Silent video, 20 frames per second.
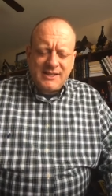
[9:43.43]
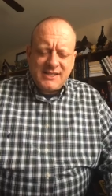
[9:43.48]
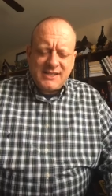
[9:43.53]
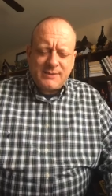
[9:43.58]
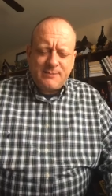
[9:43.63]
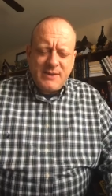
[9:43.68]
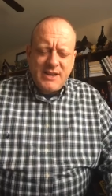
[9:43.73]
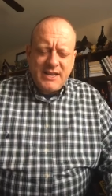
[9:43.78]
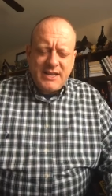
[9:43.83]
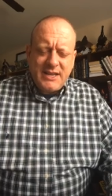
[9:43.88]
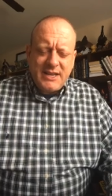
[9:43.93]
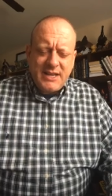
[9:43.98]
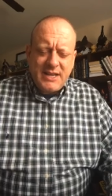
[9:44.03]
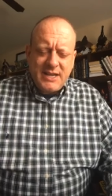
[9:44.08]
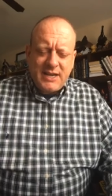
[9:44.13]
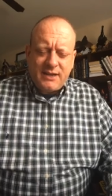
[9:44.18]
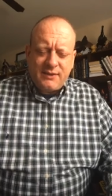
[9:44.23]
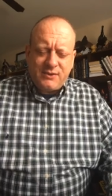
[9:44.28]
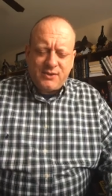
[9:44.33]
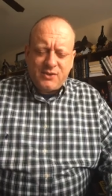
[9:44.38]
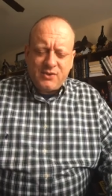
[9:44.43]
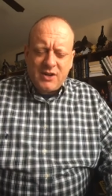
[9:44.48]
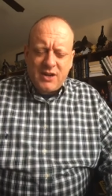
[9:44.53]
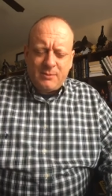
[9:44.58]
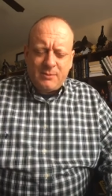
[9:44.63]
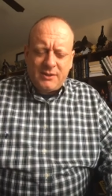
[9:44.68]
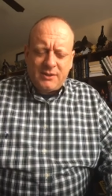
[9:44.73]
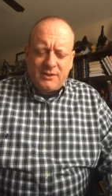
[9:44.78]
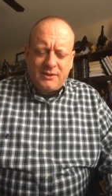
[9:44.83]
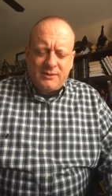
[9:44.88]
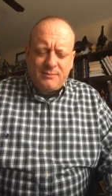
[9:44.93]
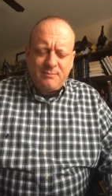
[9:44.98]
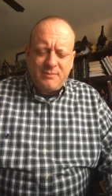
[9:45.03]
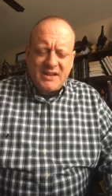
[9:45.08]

speaking of trouble,